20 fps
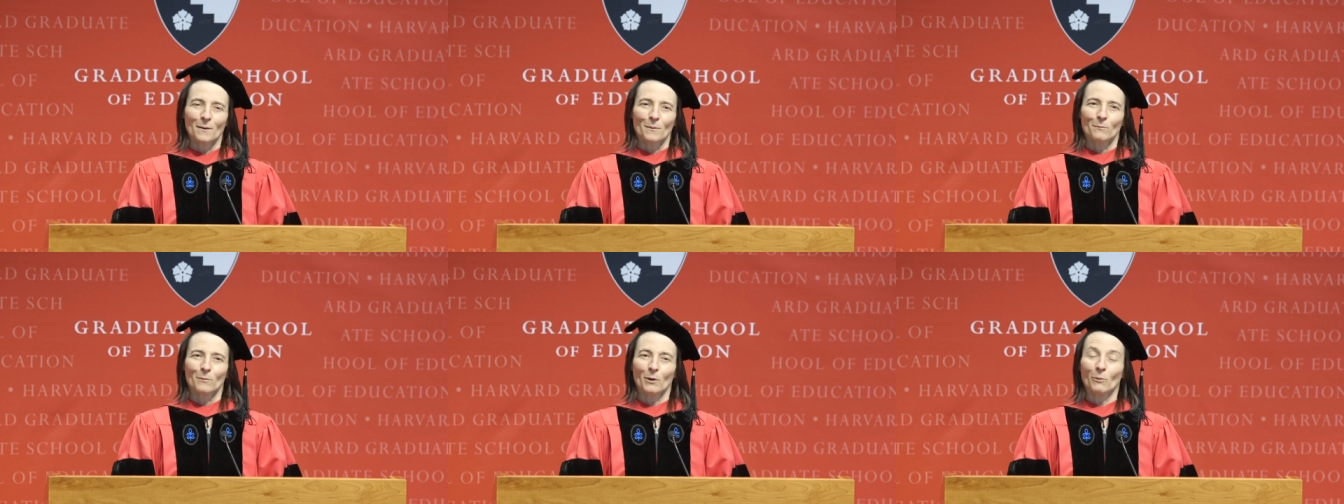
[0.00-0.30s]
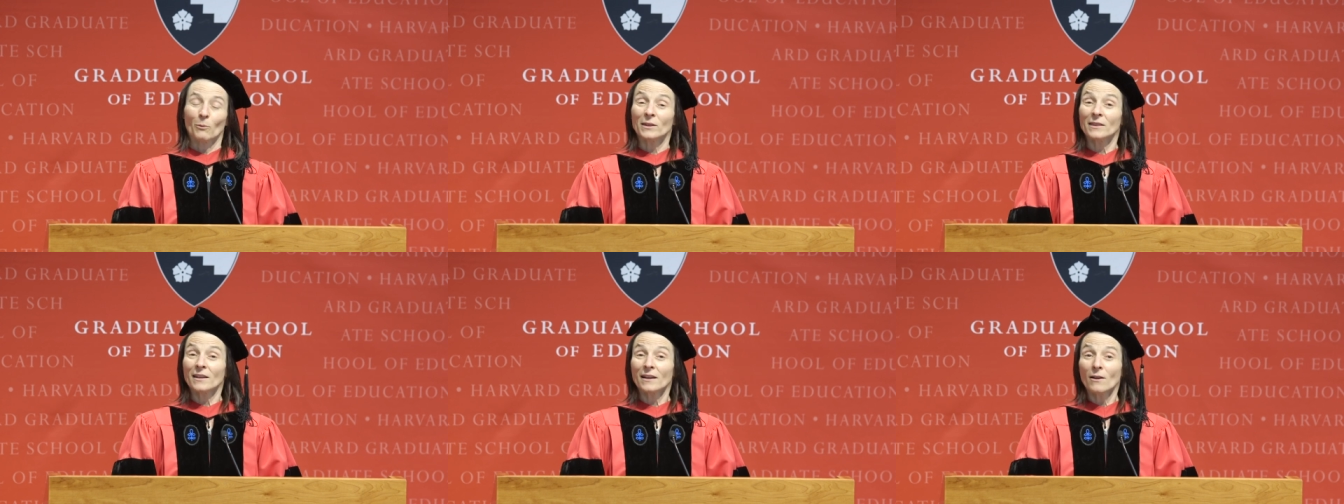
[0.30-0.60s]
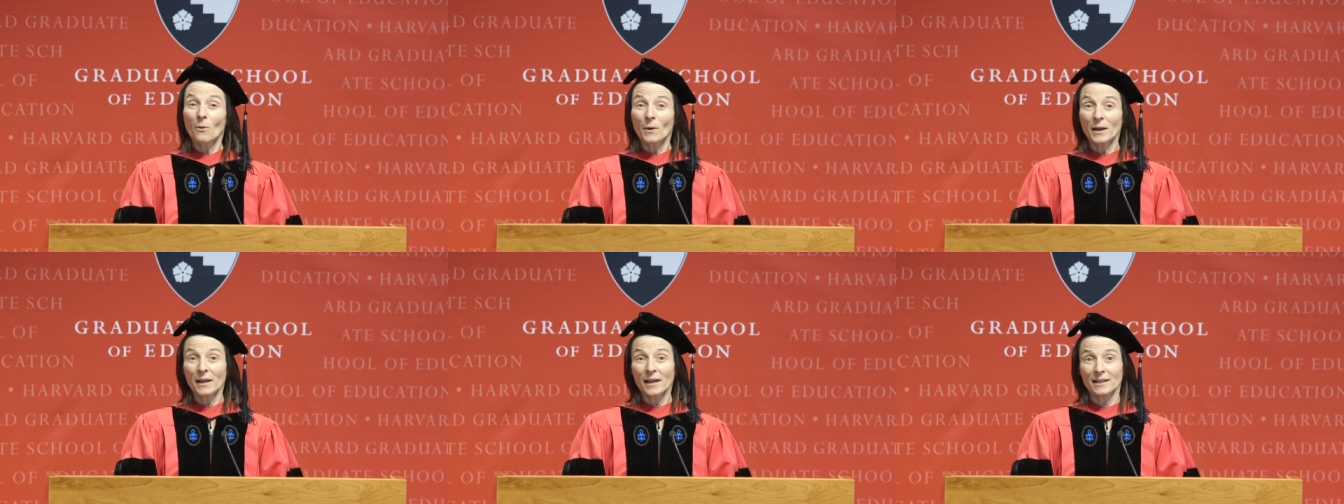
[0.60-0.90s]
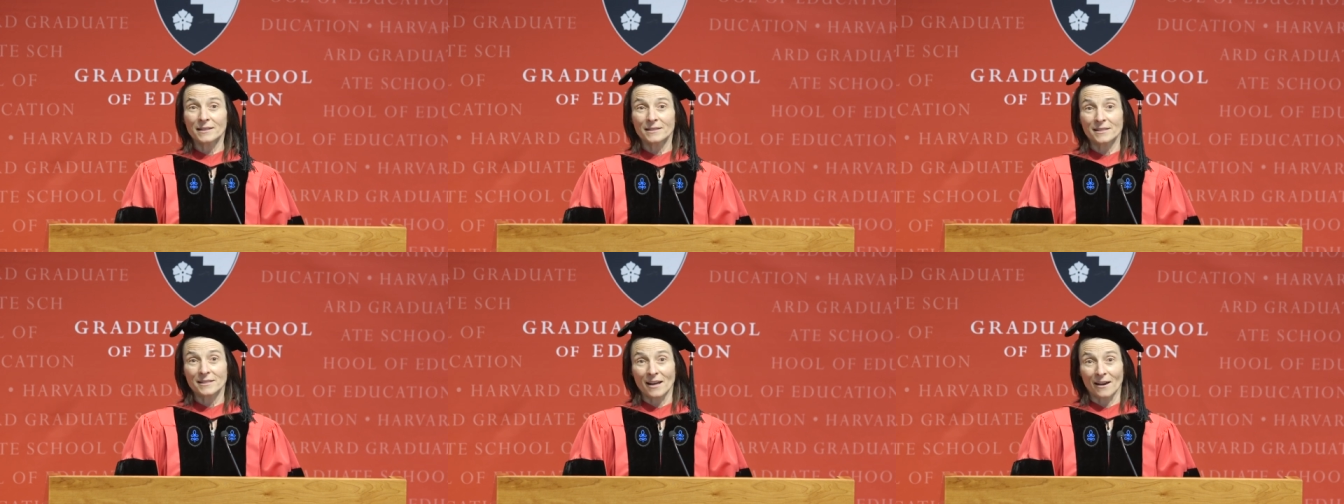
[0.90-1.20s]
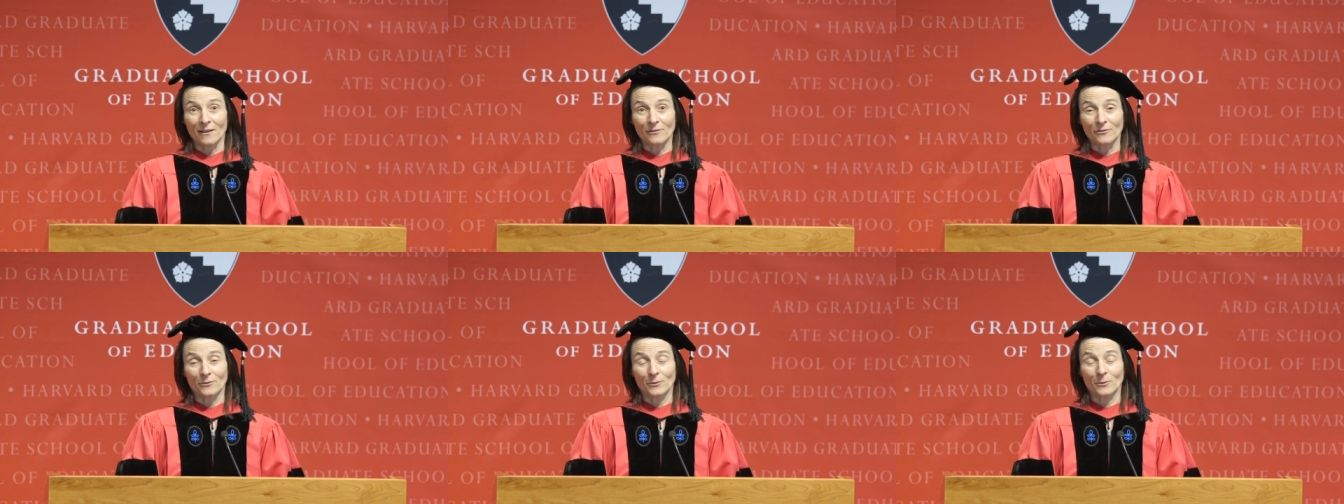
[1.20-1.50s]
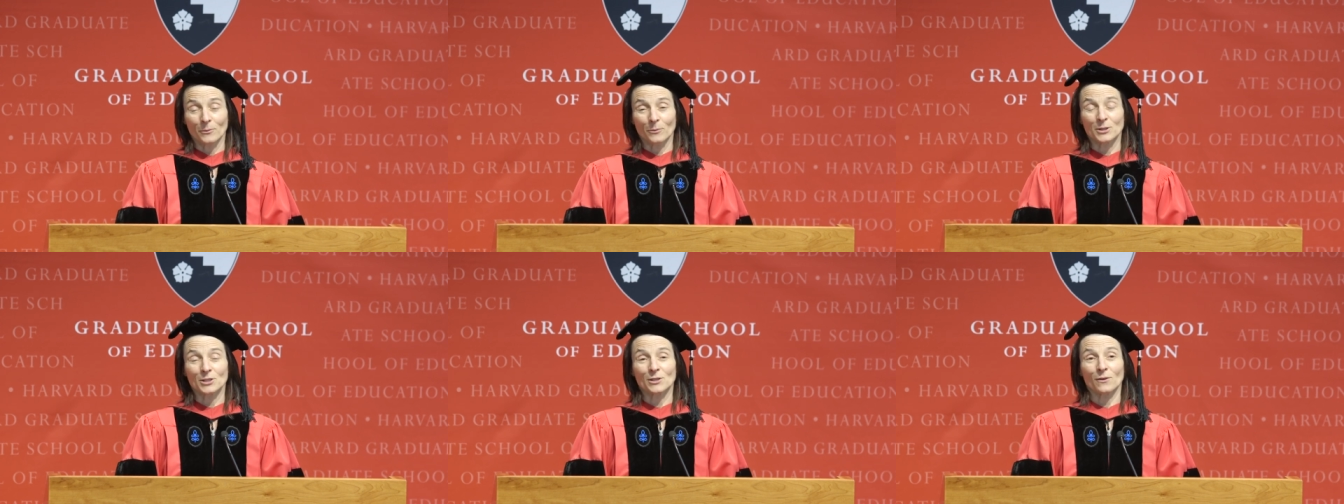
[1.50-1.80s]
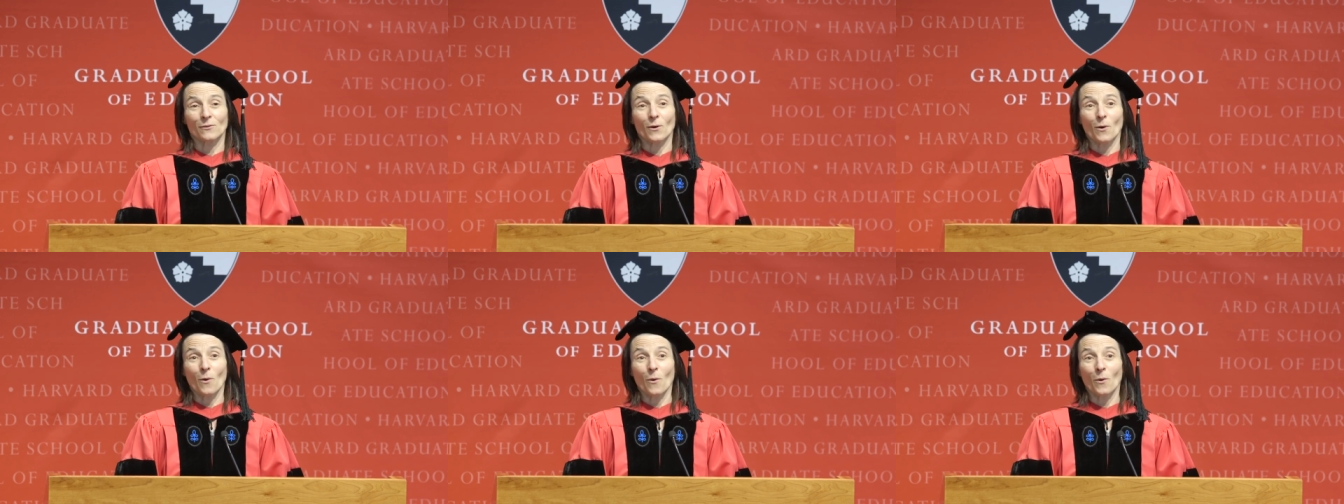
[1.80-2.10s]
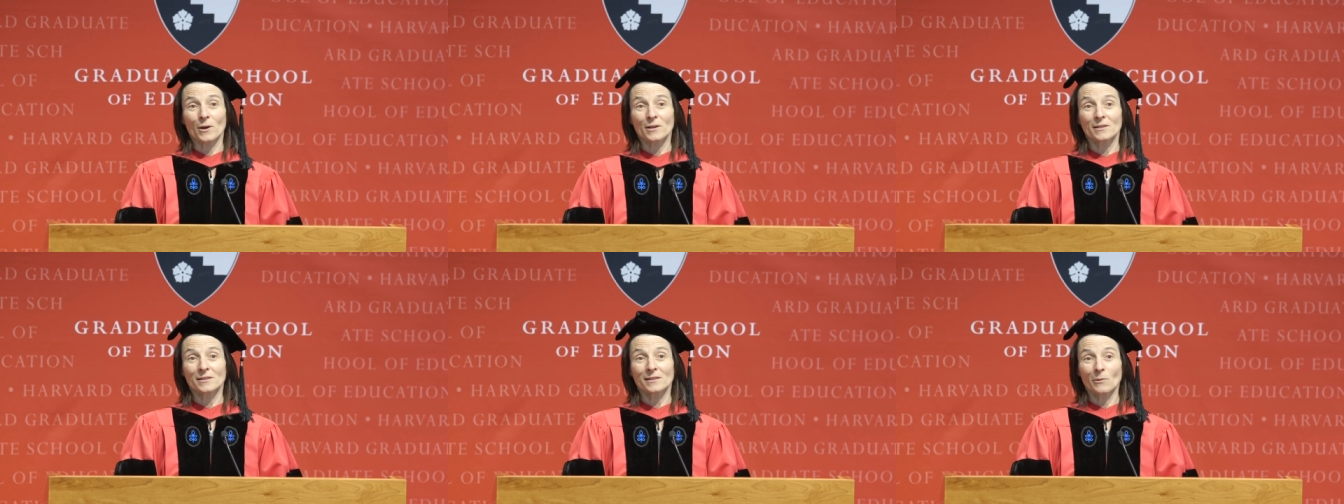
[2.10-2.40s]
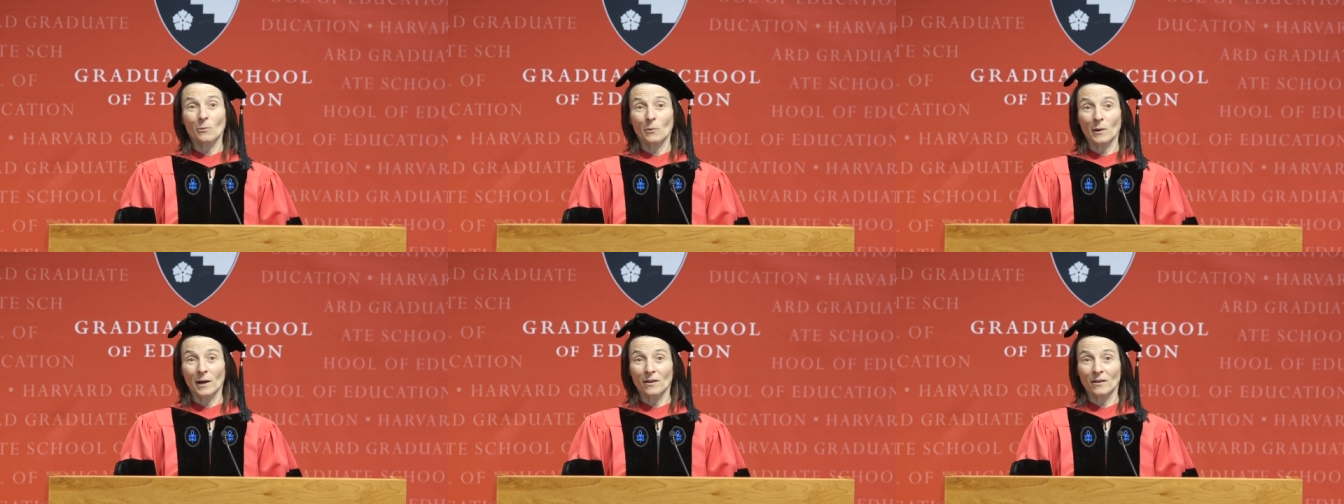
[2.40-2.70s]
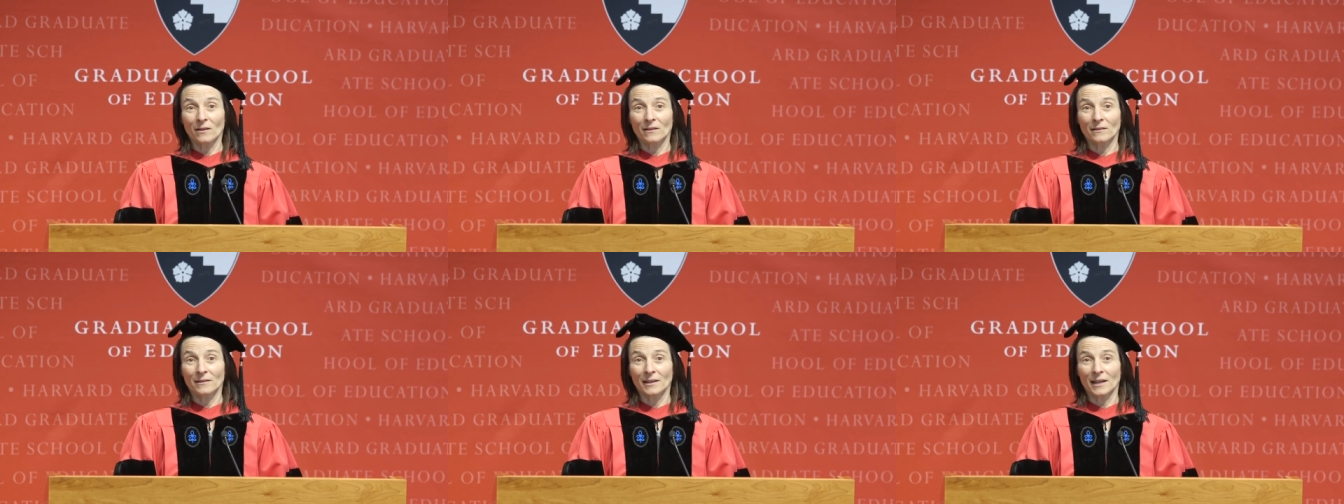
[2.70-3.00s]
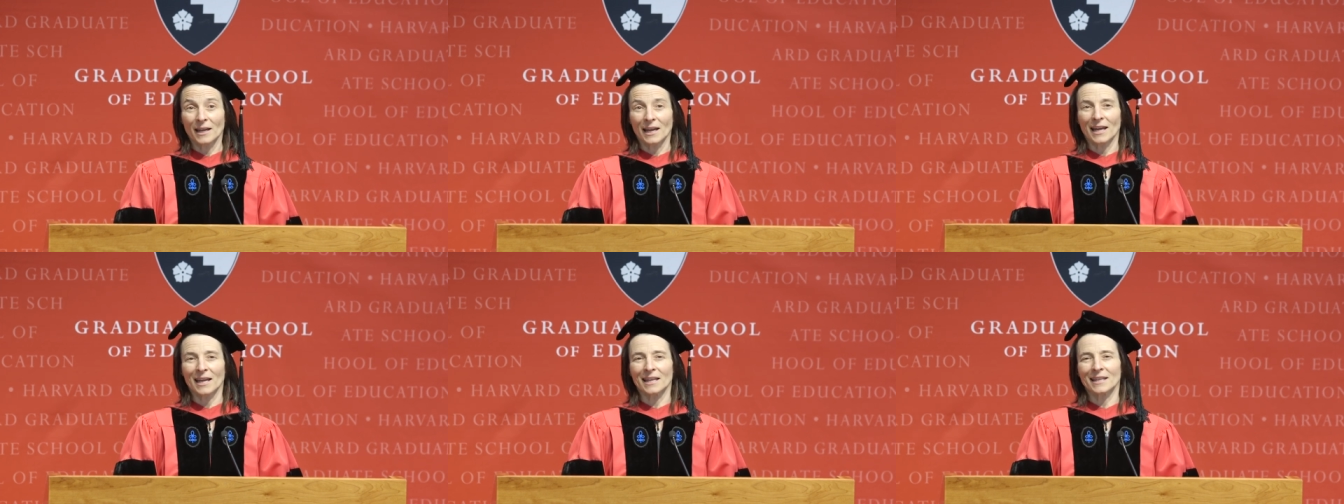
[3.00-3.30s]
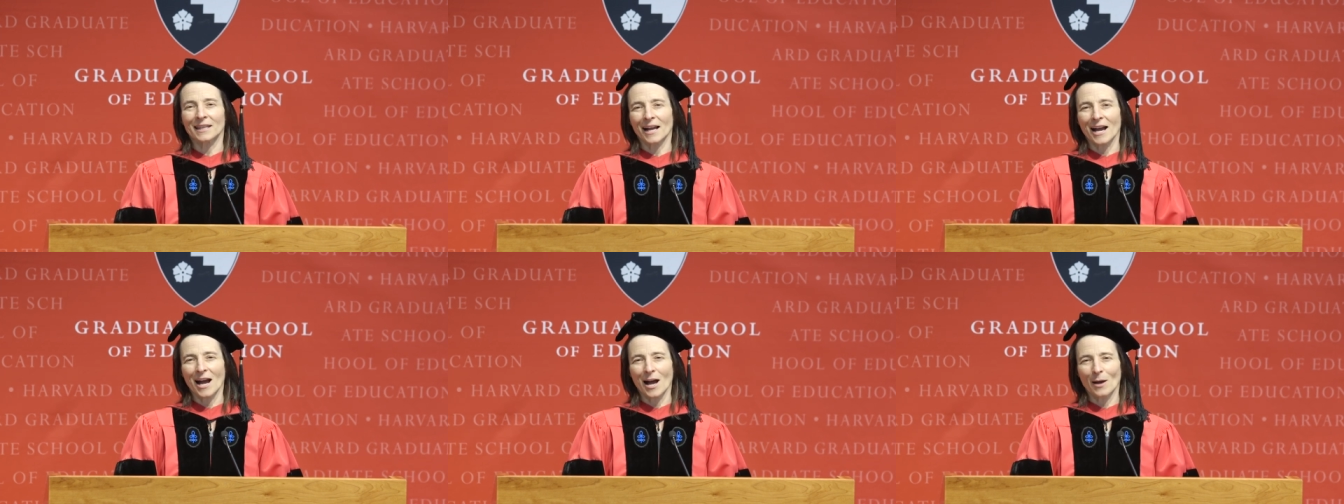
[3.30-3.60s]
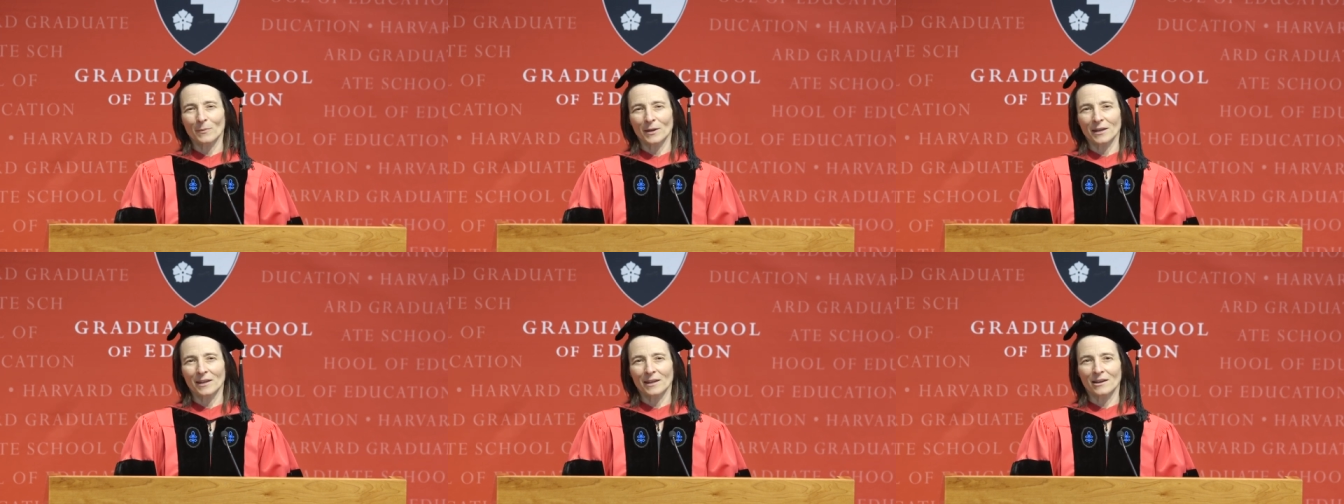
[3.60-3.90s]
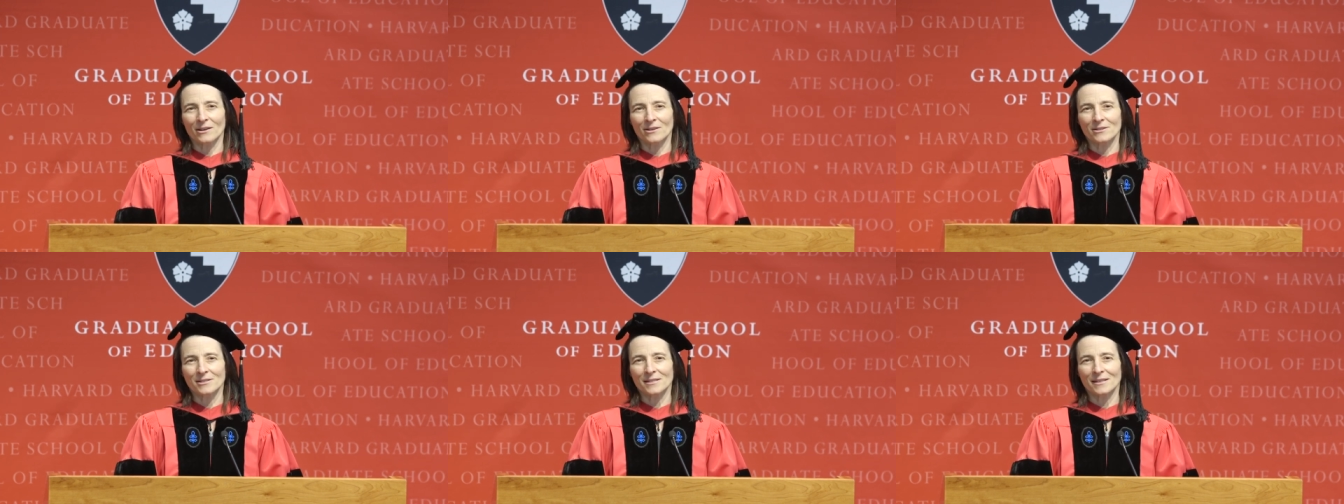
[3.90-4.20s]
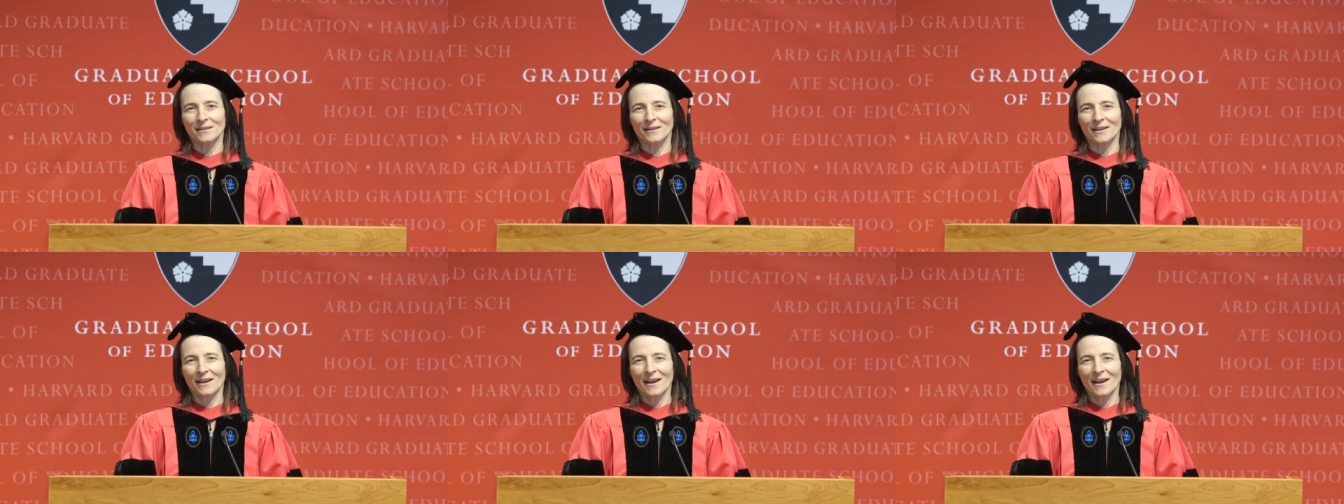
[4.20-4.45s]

But when the going gets tough, which of course it will in the coming years,